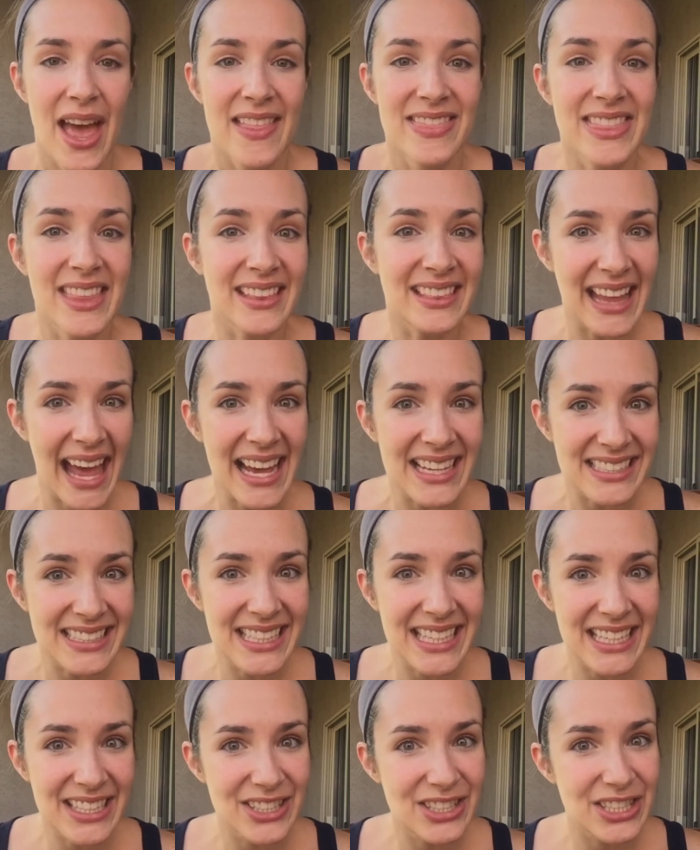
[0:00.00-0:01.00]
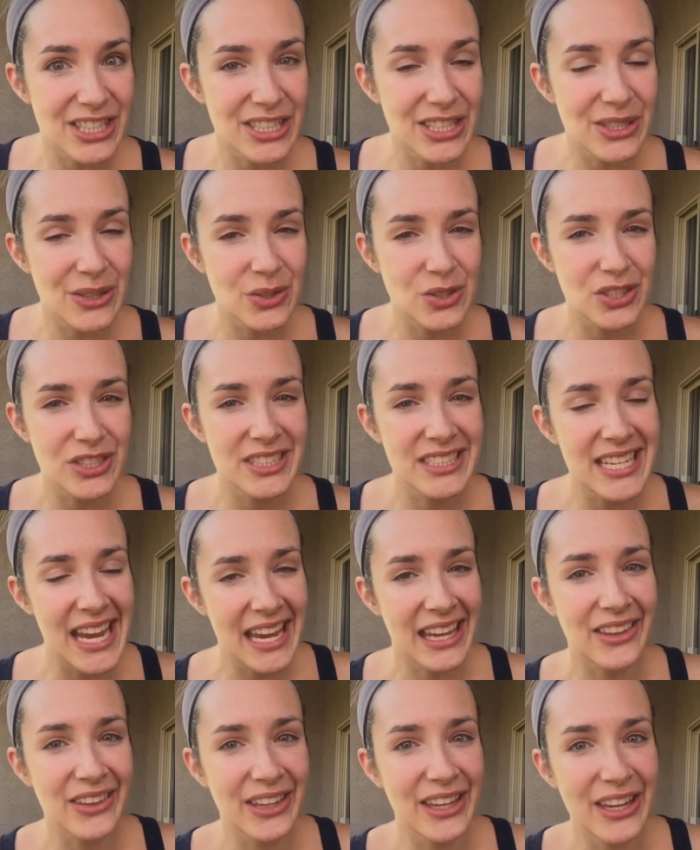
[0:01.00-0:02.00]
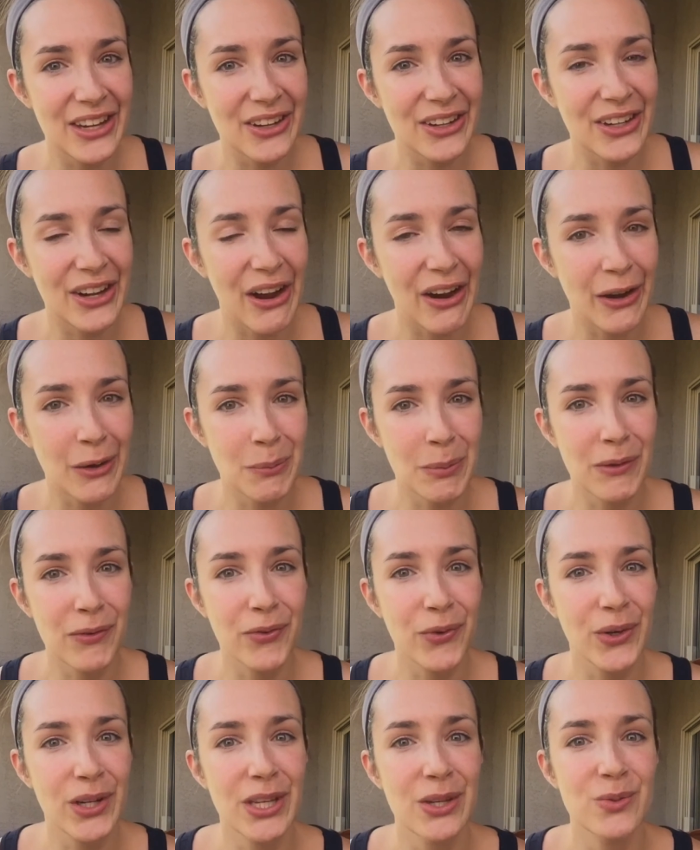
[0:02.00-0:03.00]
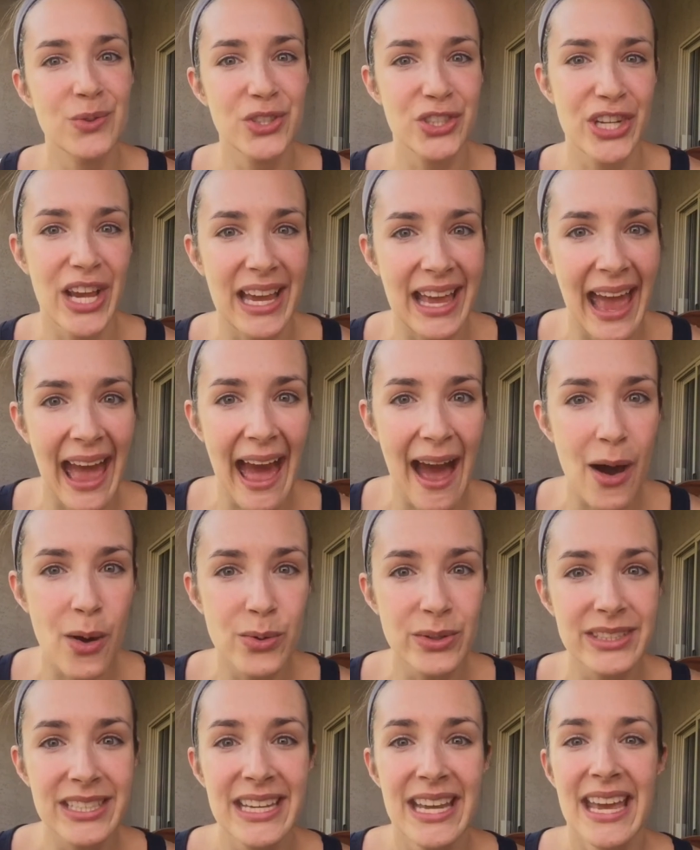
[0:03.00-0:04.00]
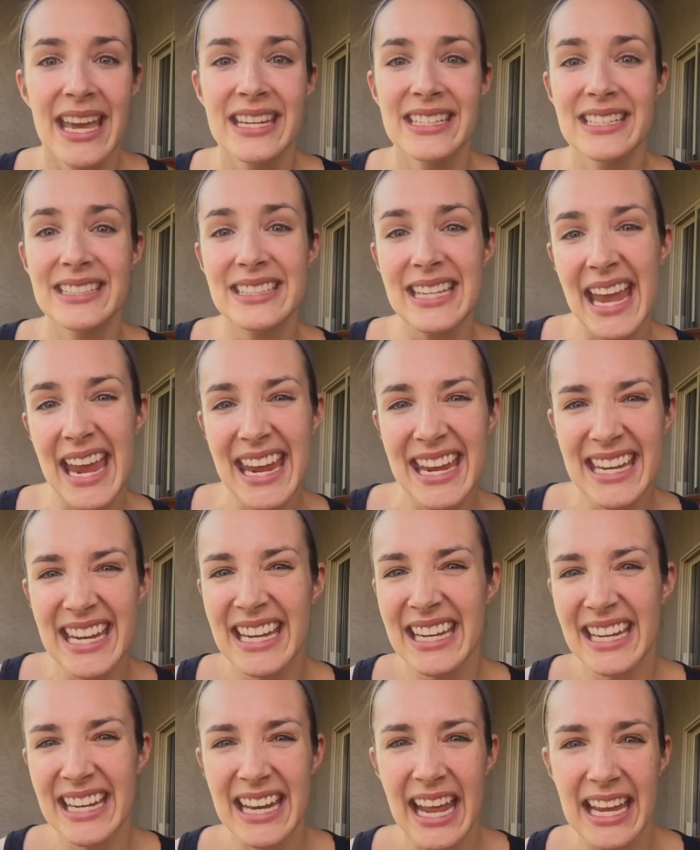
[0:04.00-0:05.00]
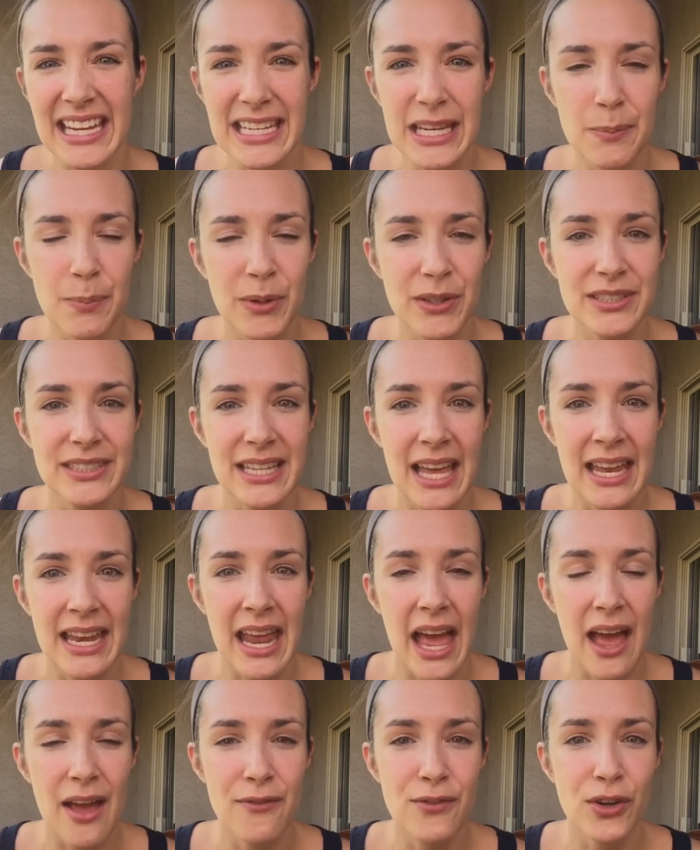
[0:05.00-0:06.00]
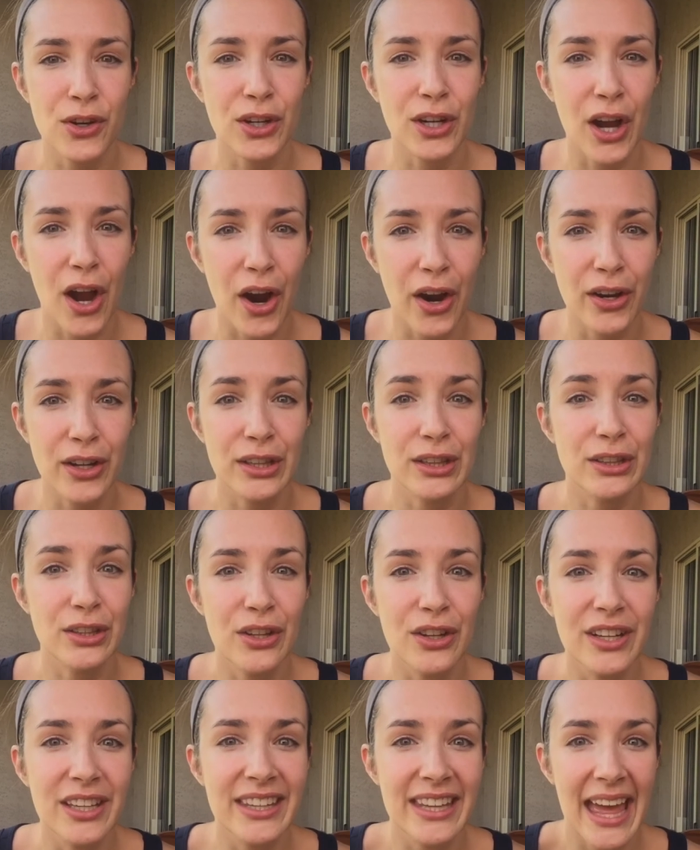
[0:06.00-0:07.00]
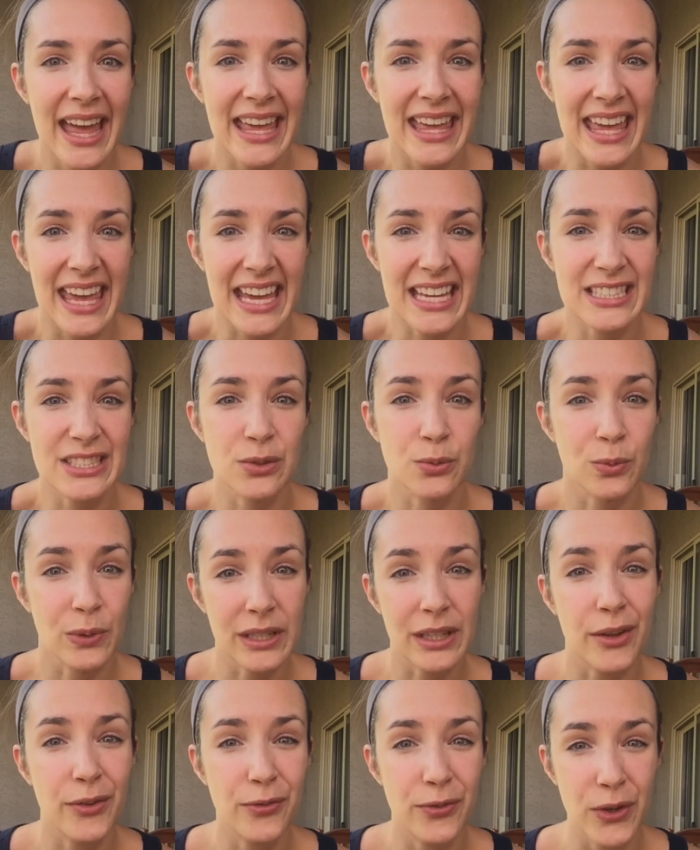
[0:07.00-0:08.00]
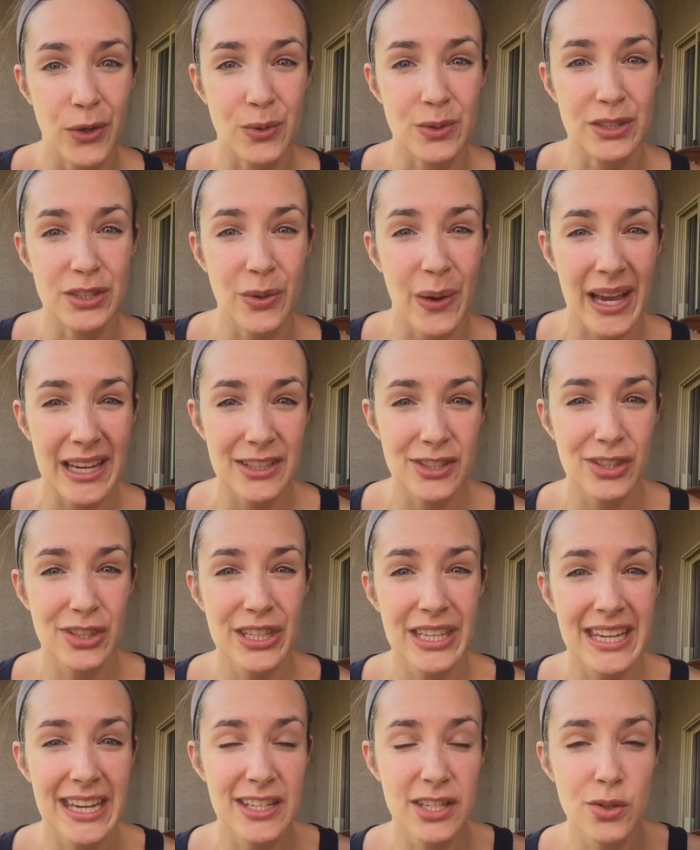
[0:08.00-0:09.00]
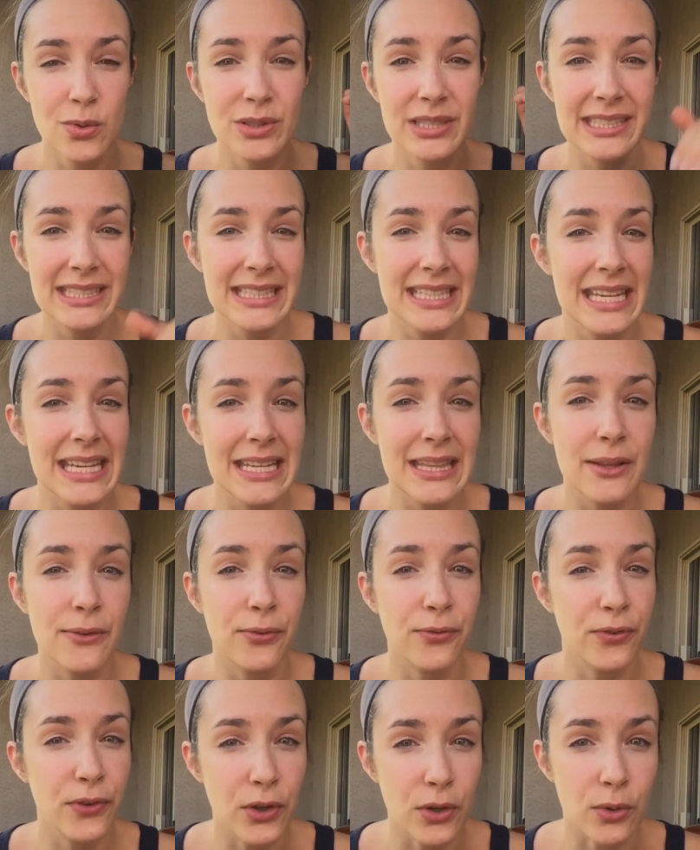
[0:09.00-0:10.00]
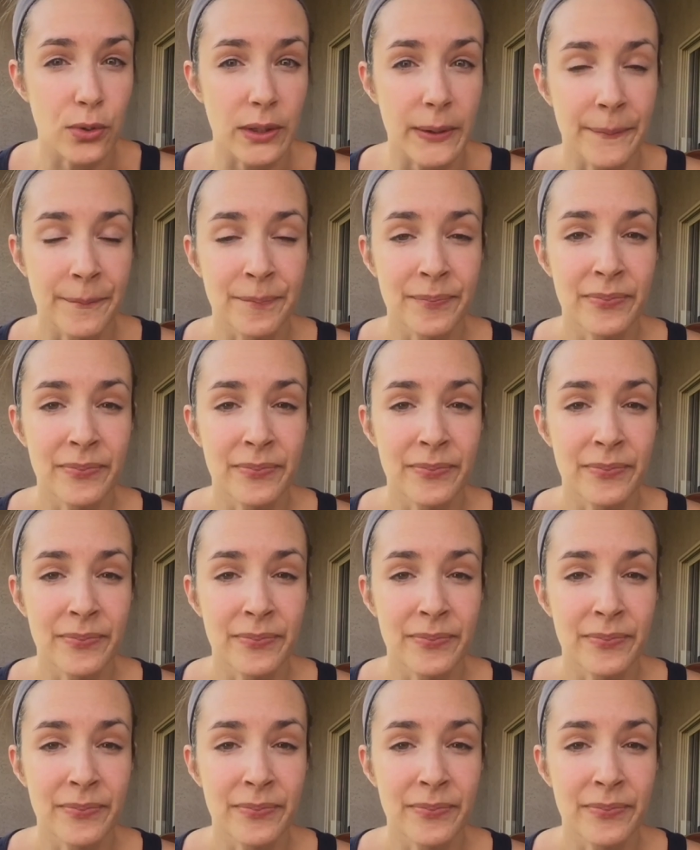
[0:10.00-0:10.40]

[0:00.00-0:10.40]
The last thing to do, just take a look at your cart before you check out. Does 80 to 90% of your cart look like it's real food? So actually, can you see the food?